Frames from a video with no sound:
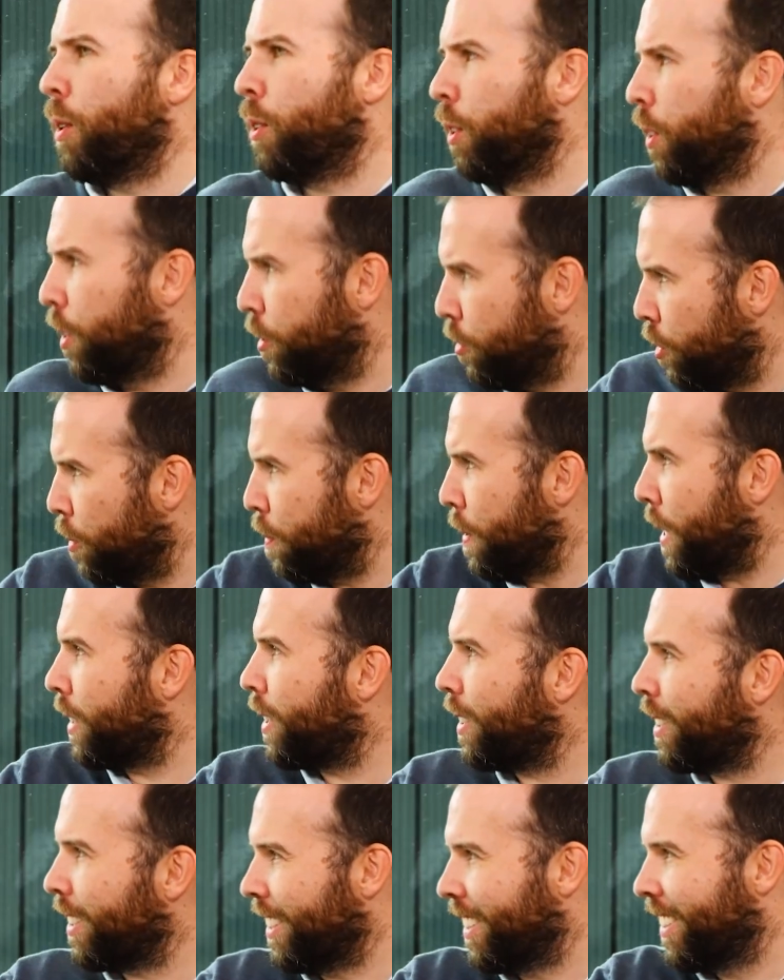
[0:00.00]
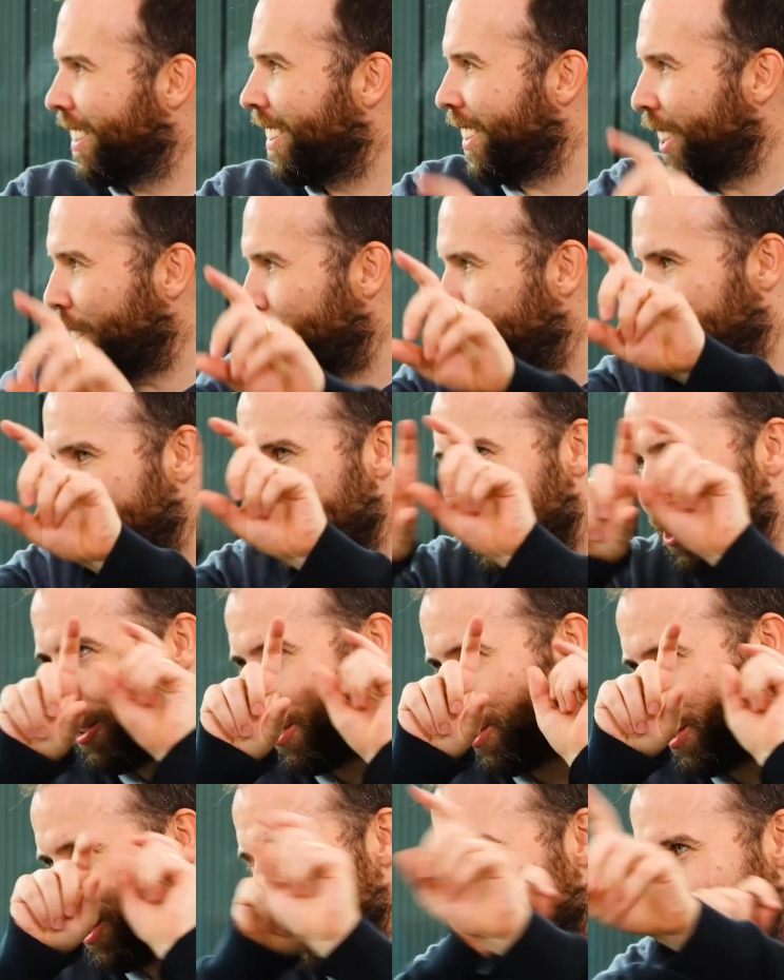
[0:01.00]
model of robustness. You know, if the
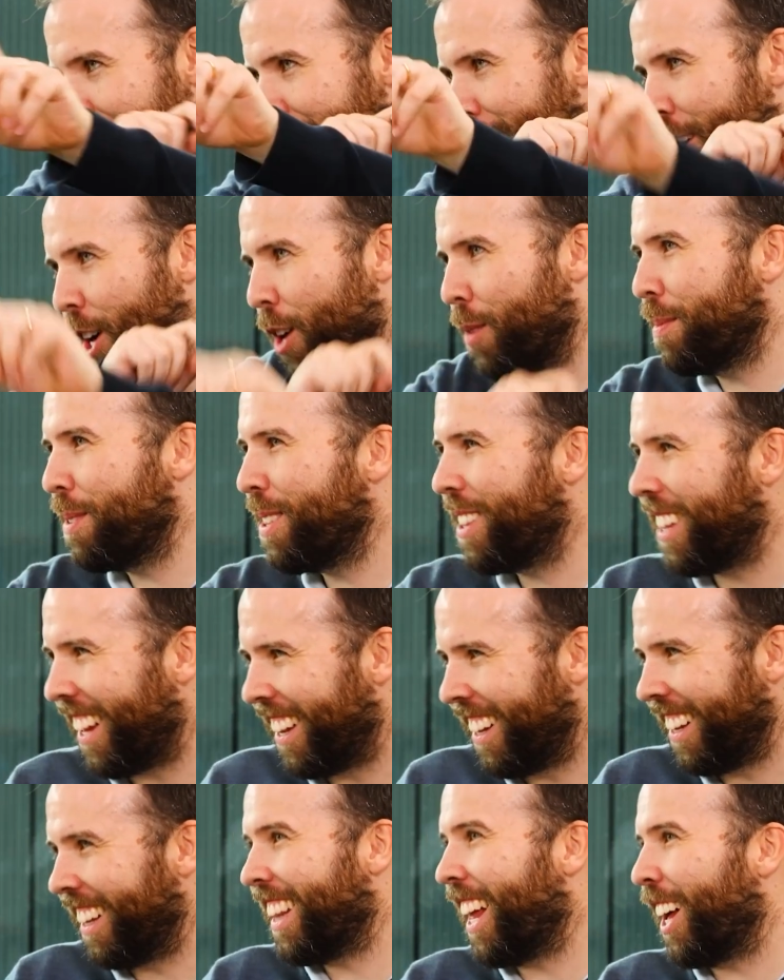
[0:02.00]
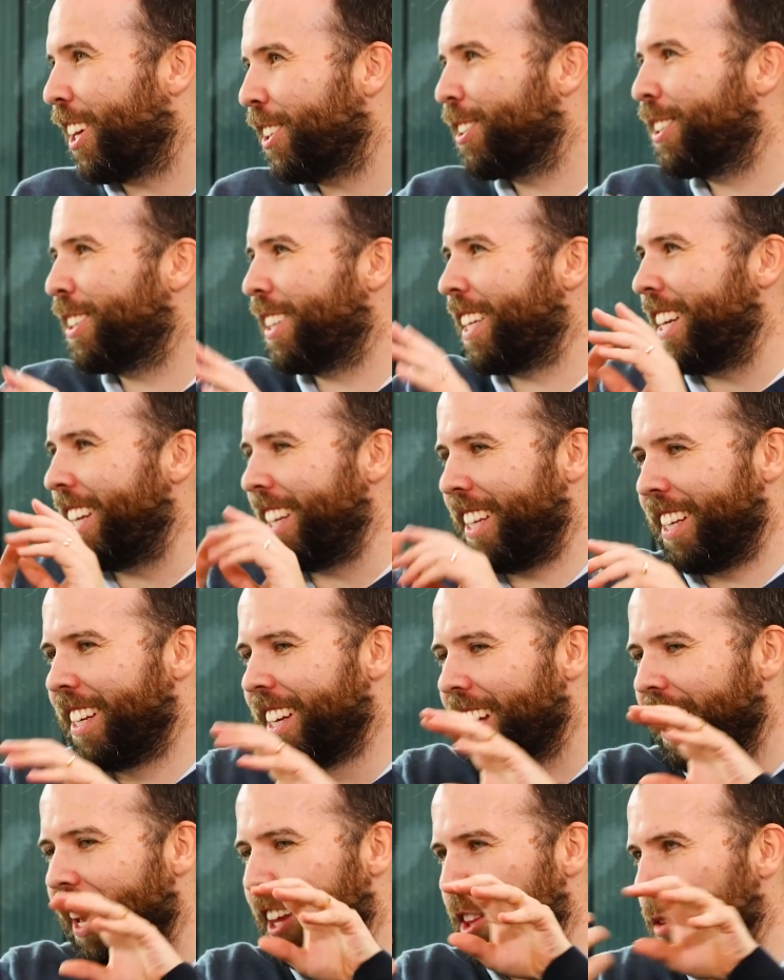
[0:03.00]
holes line up, then that's the
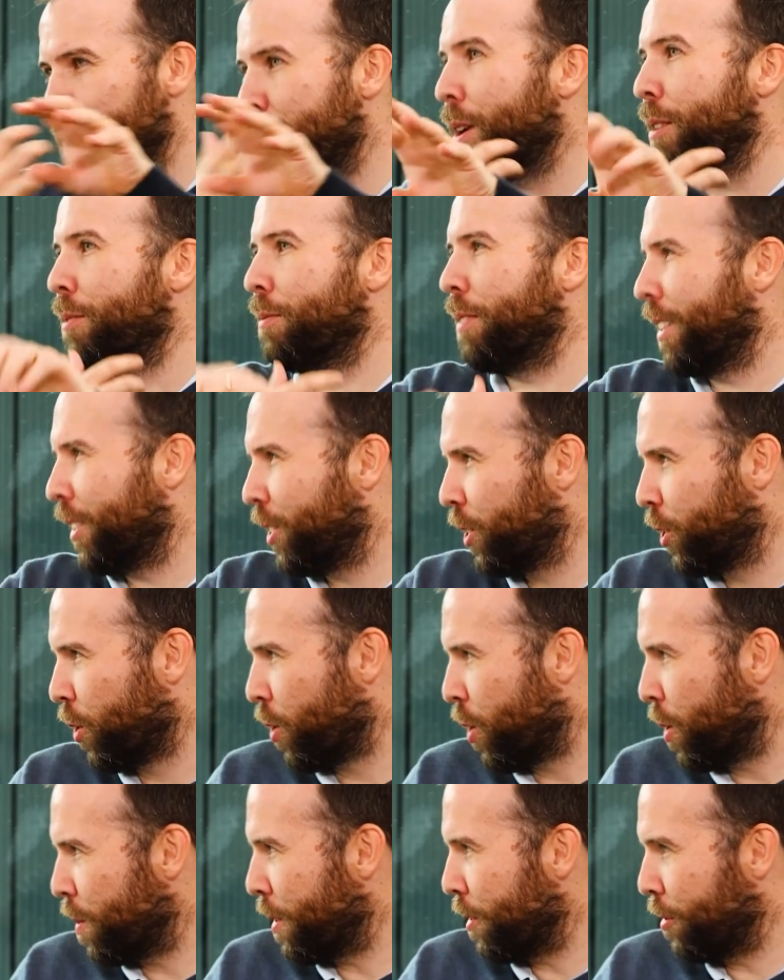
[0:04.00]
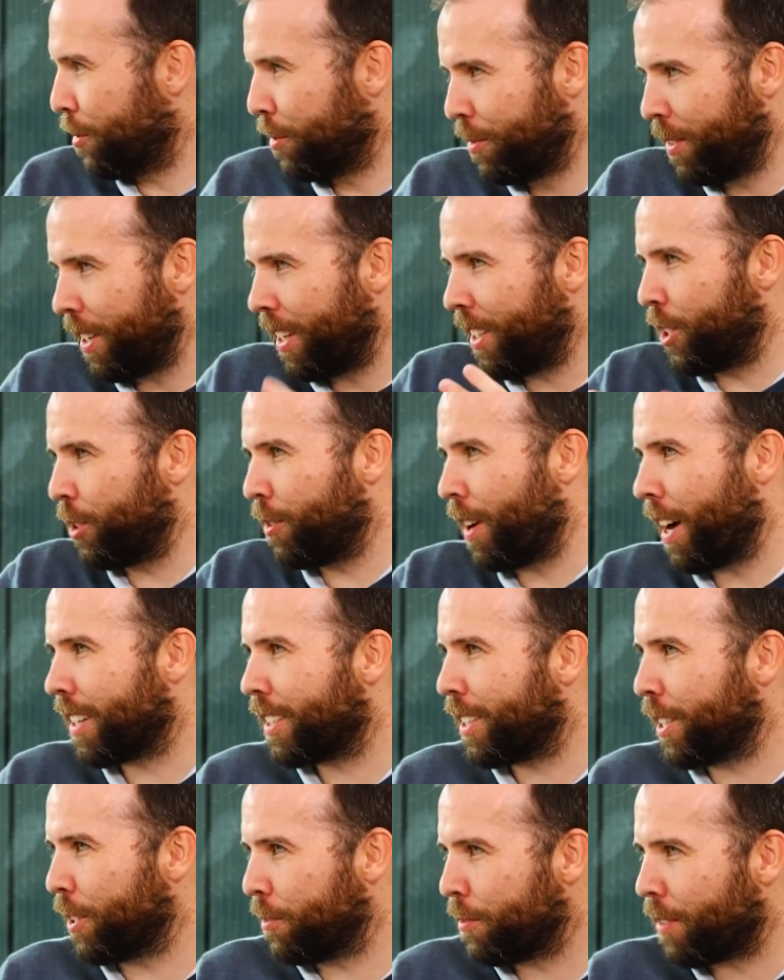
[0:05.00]
perfect storm of
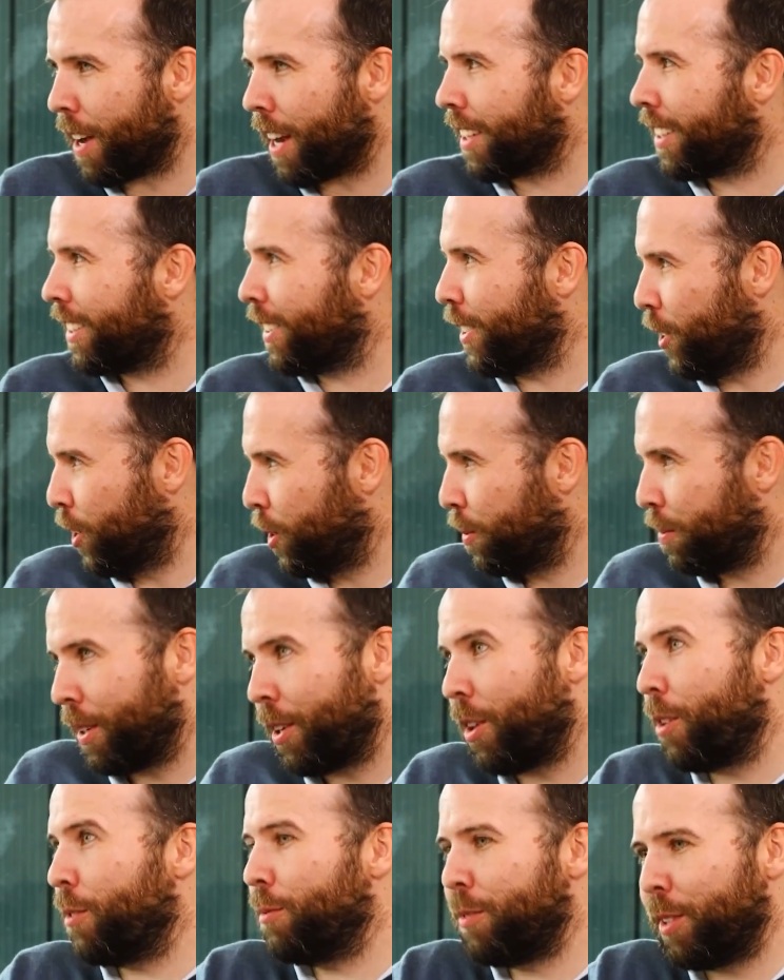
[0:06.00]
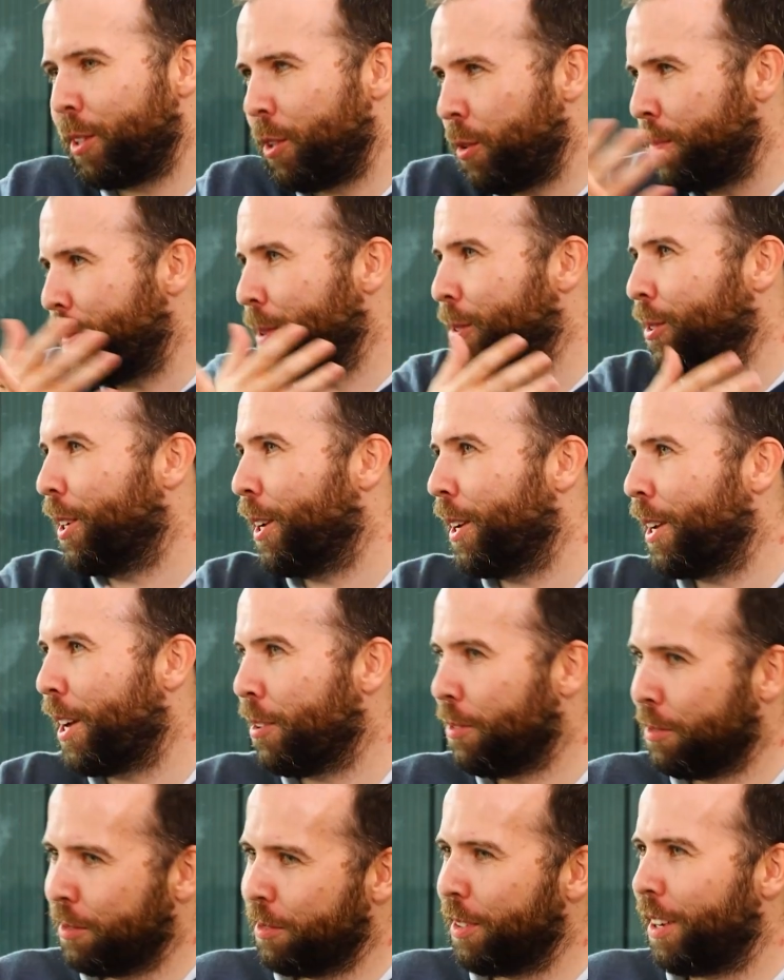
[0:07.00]
interacting factors. But hopefully, you build
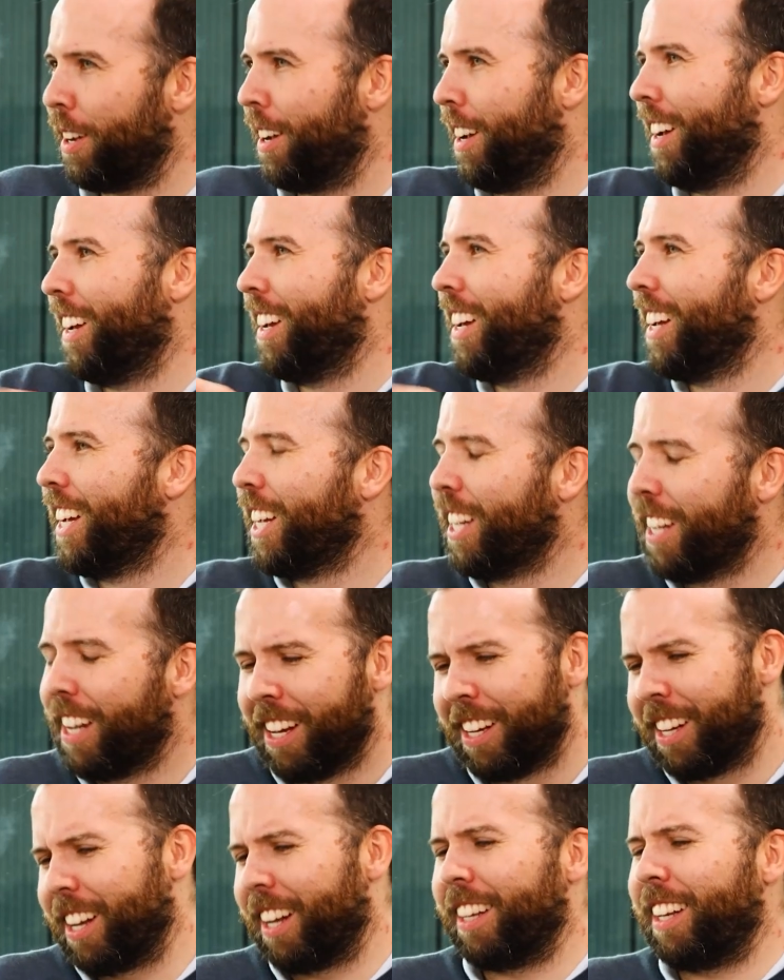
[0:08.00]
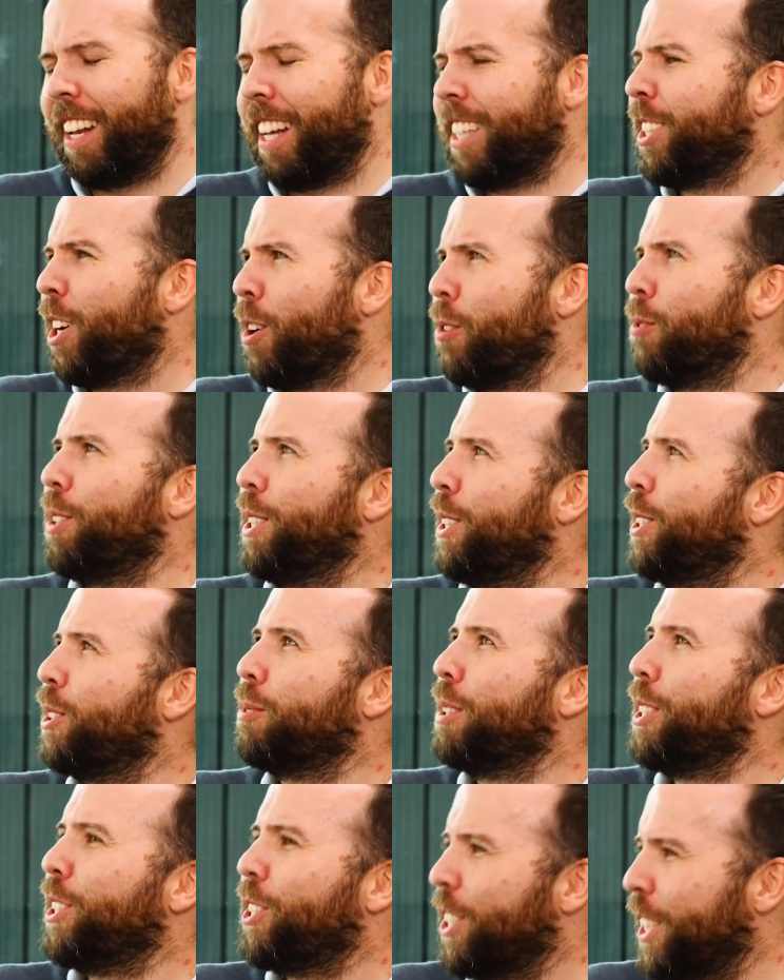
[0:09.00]
enough. Less holy
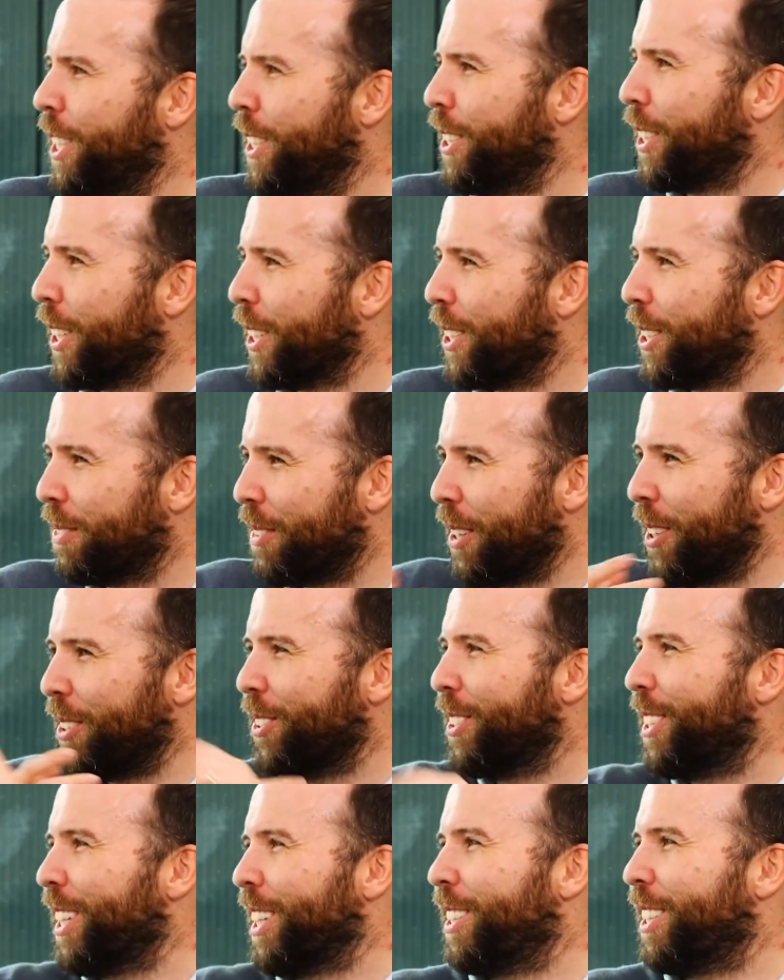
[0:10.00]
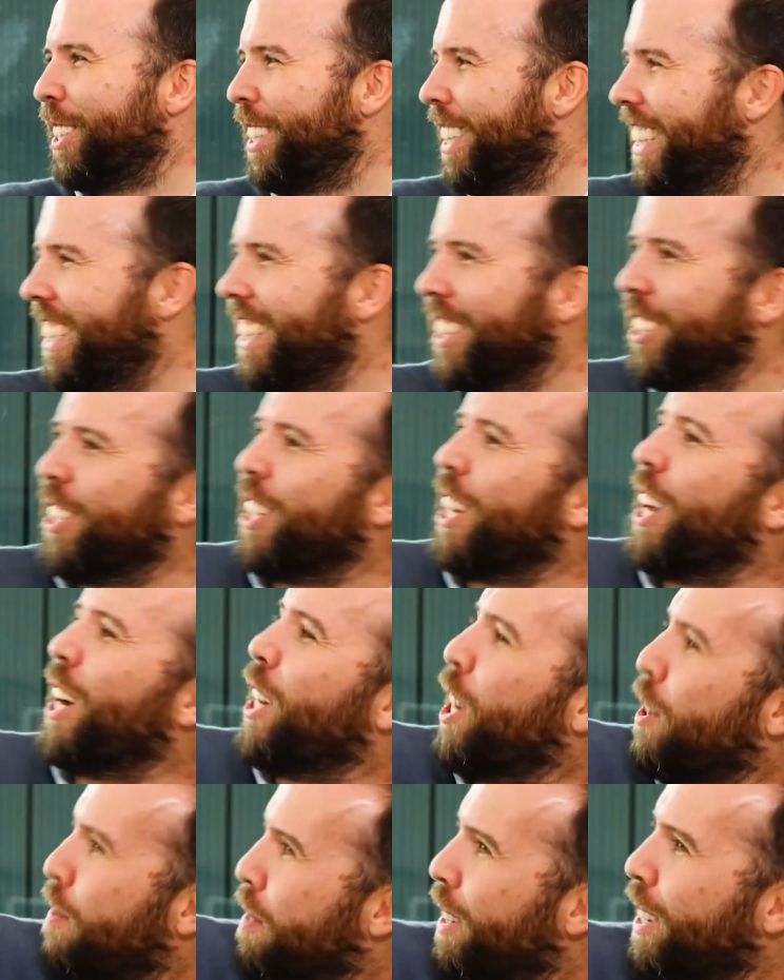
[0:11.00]
Swiss cheese, I suppose. That it doesn't
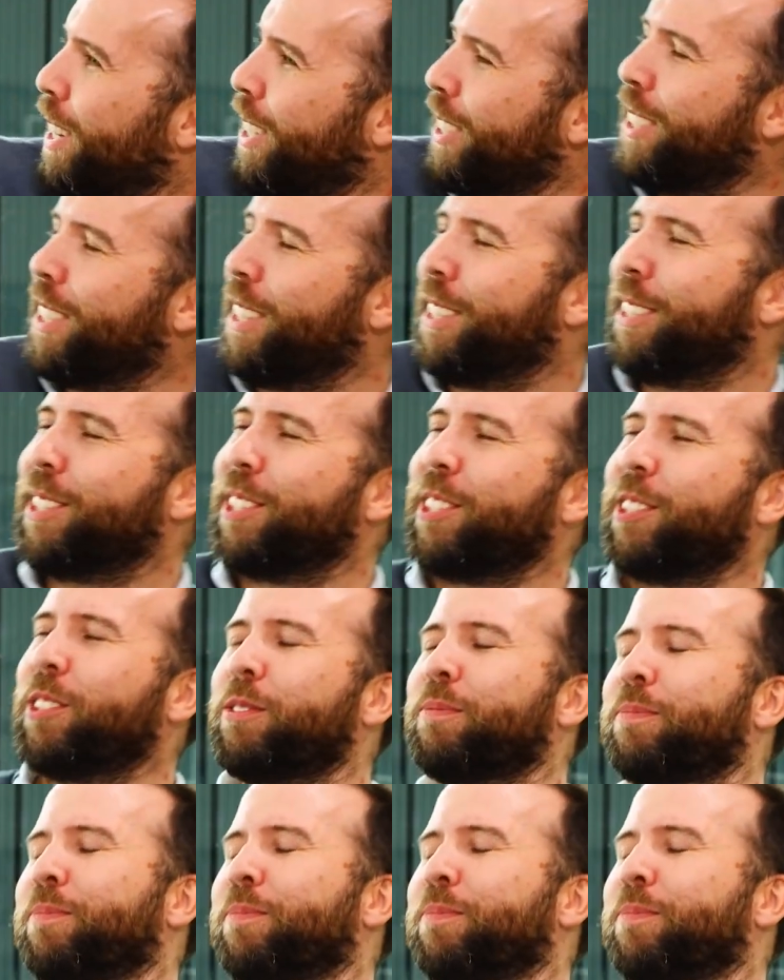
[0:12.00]
line up in that sense.